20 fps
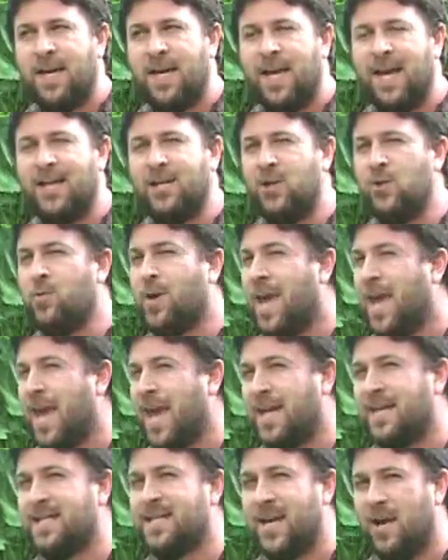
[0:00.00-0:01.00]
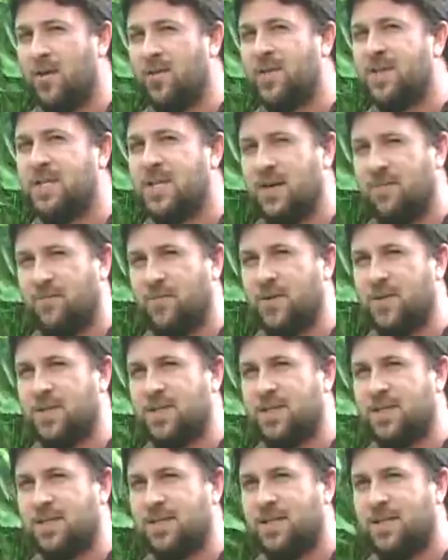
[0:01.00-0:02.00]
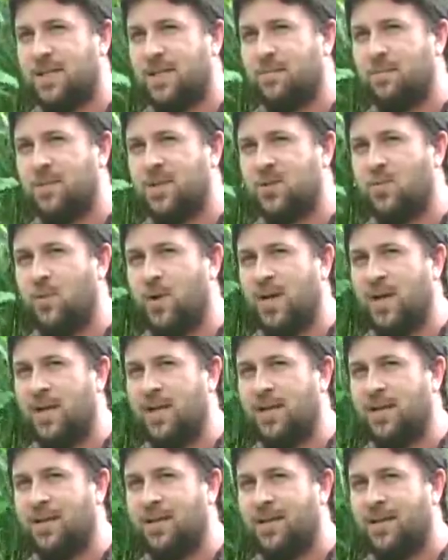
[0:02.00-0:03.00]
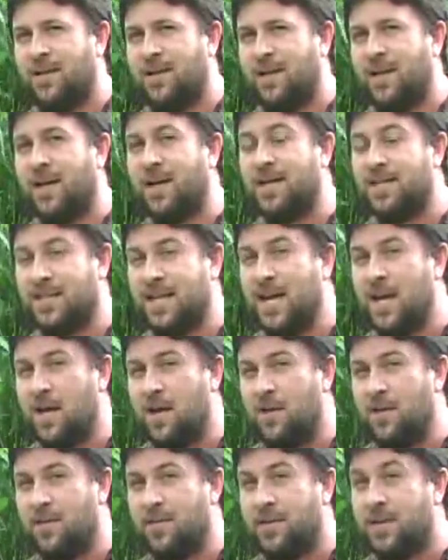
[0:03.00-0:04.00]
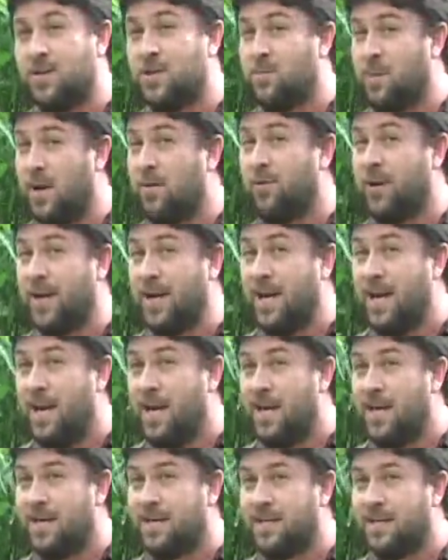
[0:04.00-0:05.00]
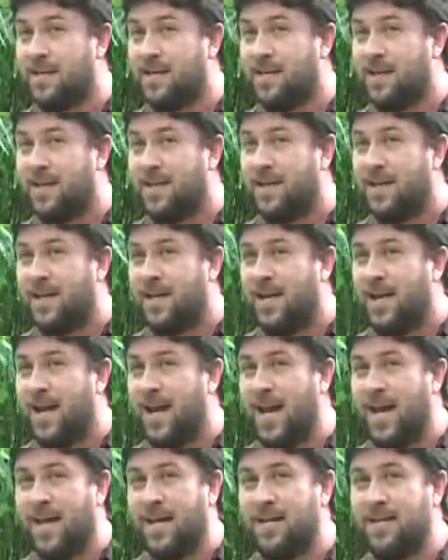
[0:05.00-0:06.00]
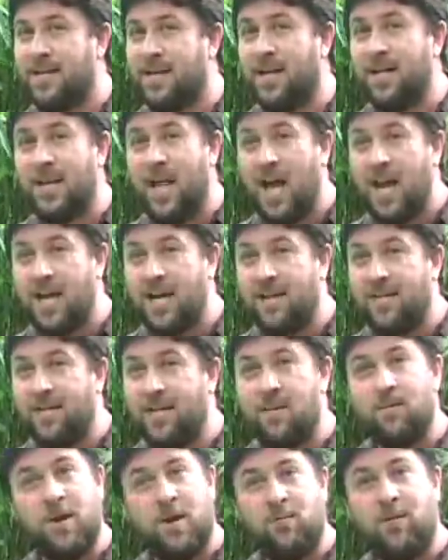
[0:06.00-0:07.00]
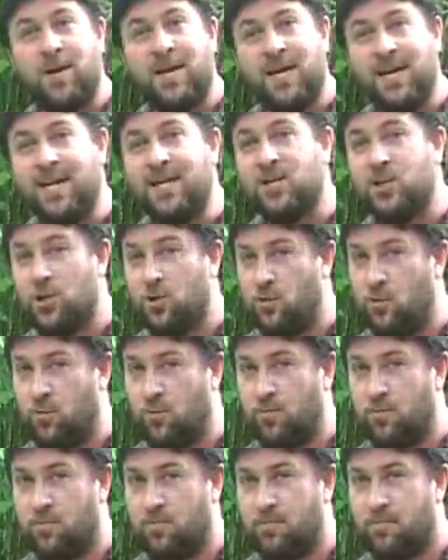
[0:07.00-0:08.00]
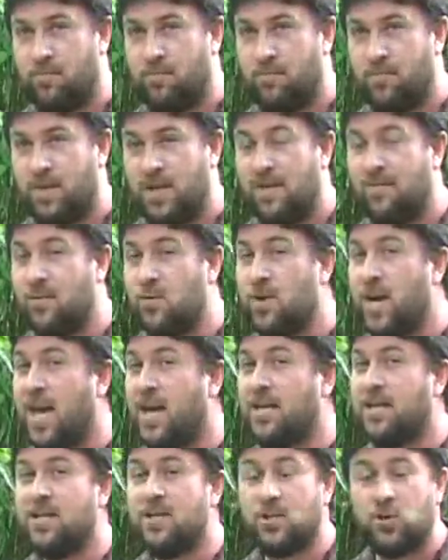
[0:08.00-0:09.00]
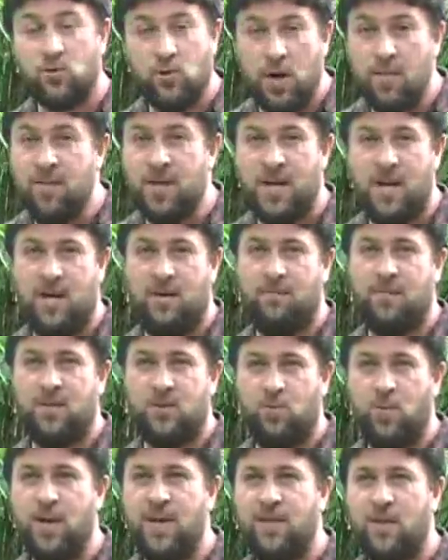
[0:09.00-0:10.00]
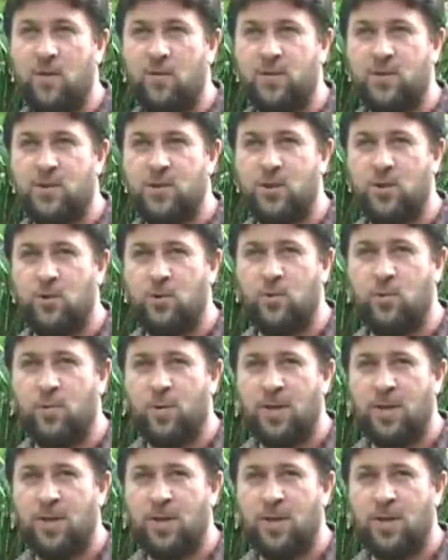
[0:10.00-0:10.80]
And you can't tell the difference between a gazelle that you might want to eat and a lion that might want to eat you. If you can't discriminate between those two,